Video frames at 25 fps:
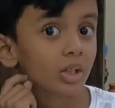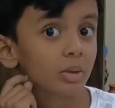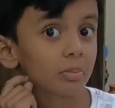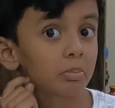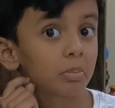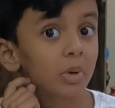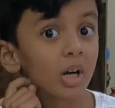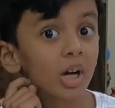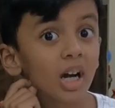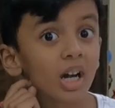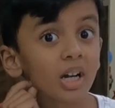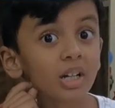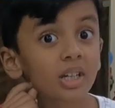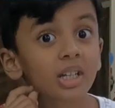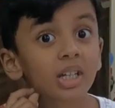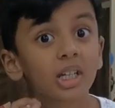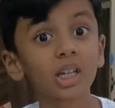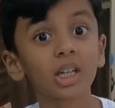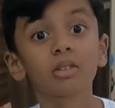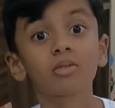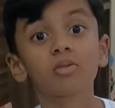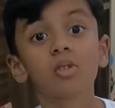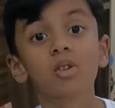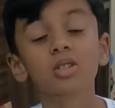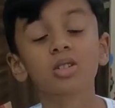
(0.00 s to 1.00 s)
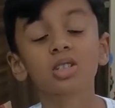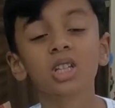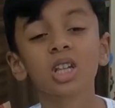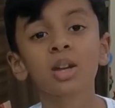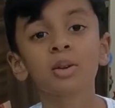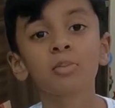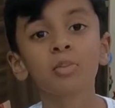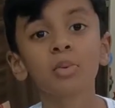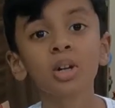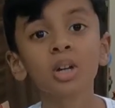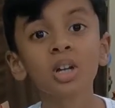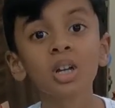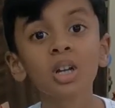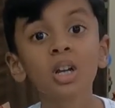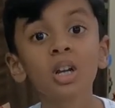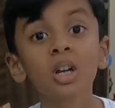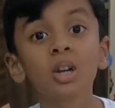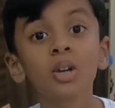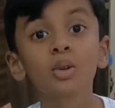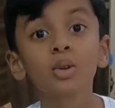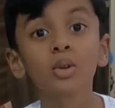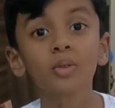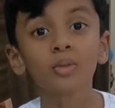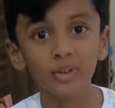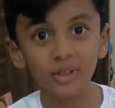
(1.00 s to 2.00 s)
but it was able
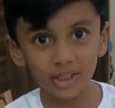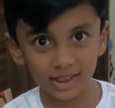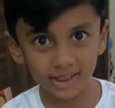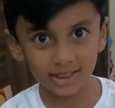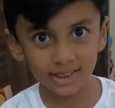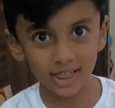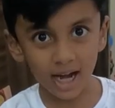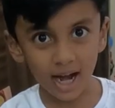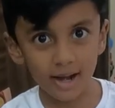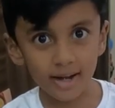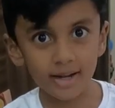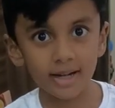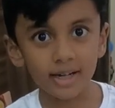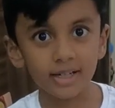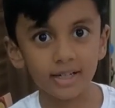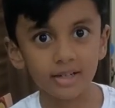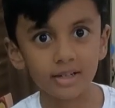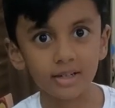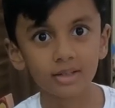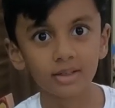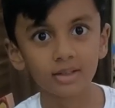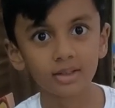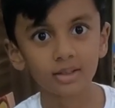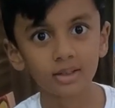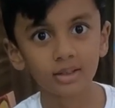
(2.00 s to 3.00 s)
to withstand it.